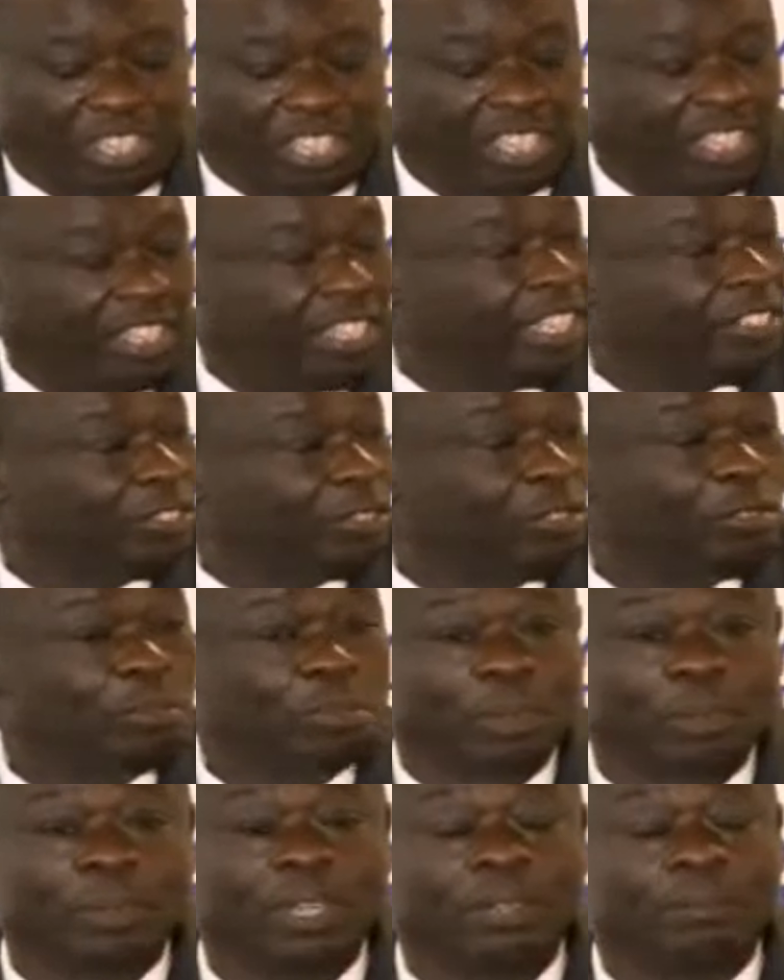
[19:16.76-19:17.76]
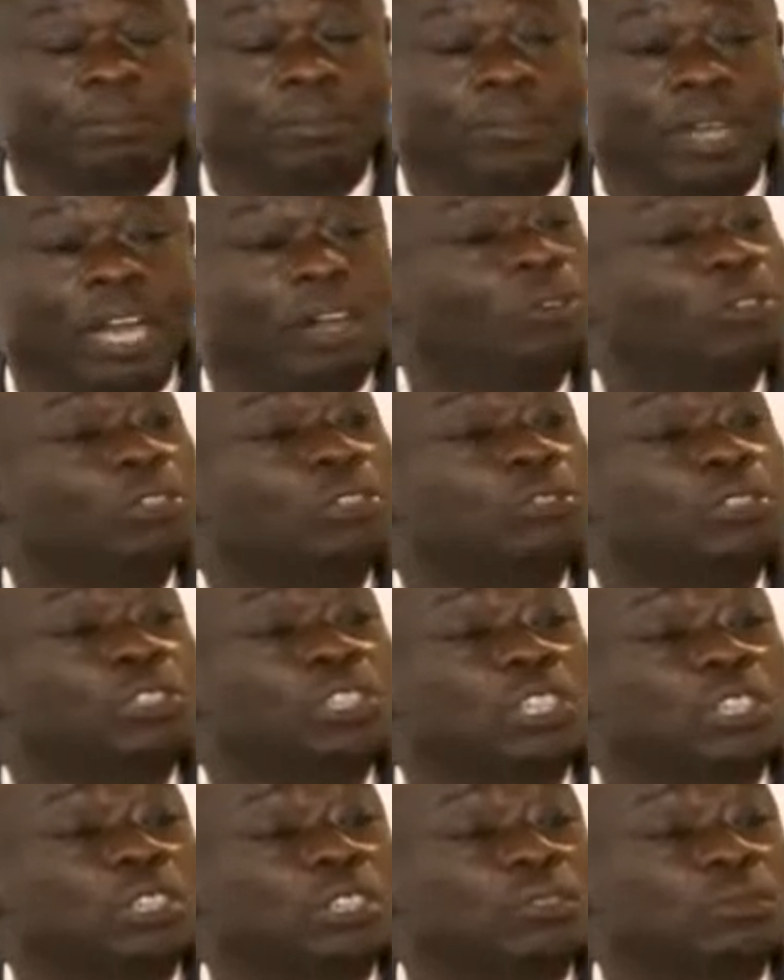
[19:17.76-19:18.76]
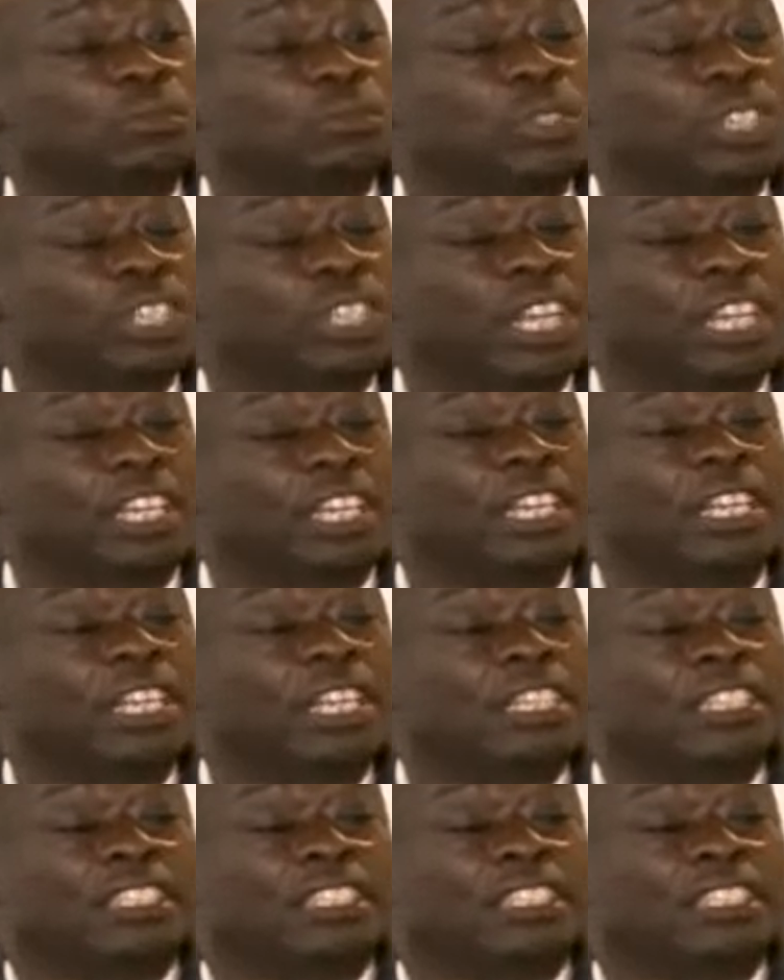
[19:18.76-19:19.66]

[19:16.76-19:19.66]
pretend there is no problem, how do you deal with that?